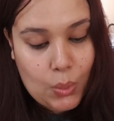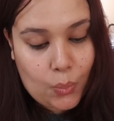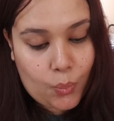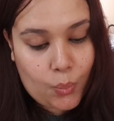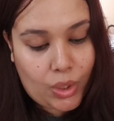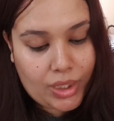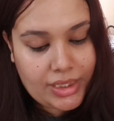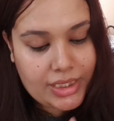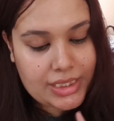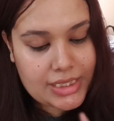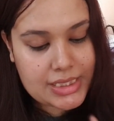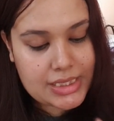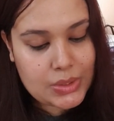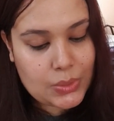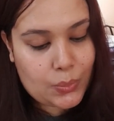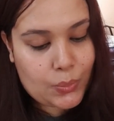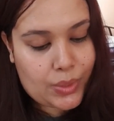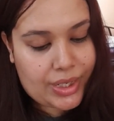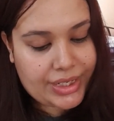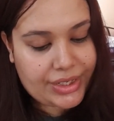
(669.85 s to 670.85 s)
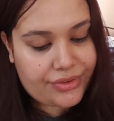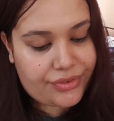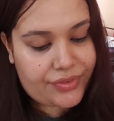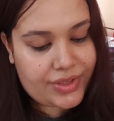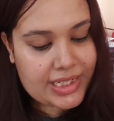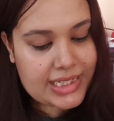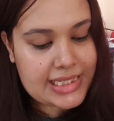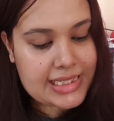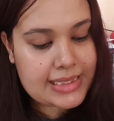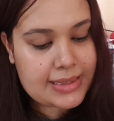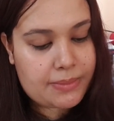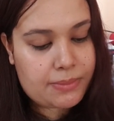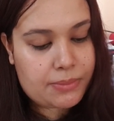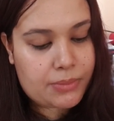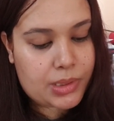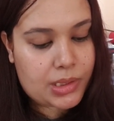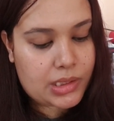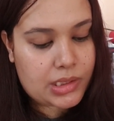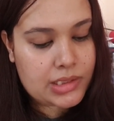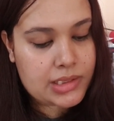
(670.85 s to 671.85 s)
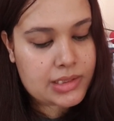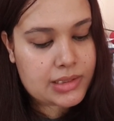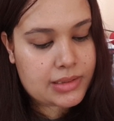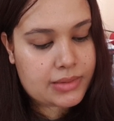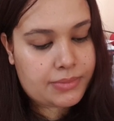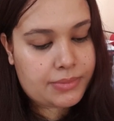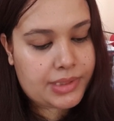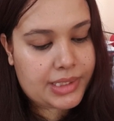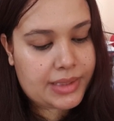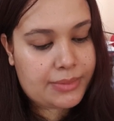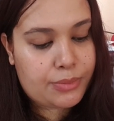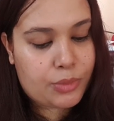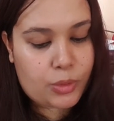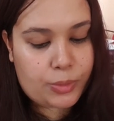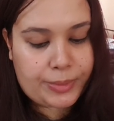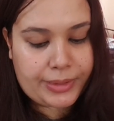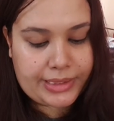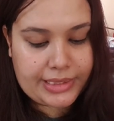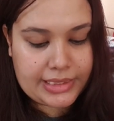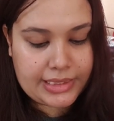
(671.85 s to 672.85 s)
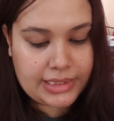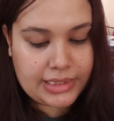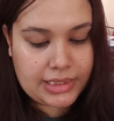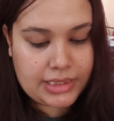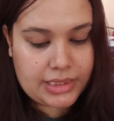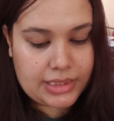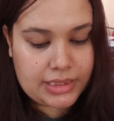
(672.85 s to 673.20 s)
What does the white whale symbolism in Moby Dick?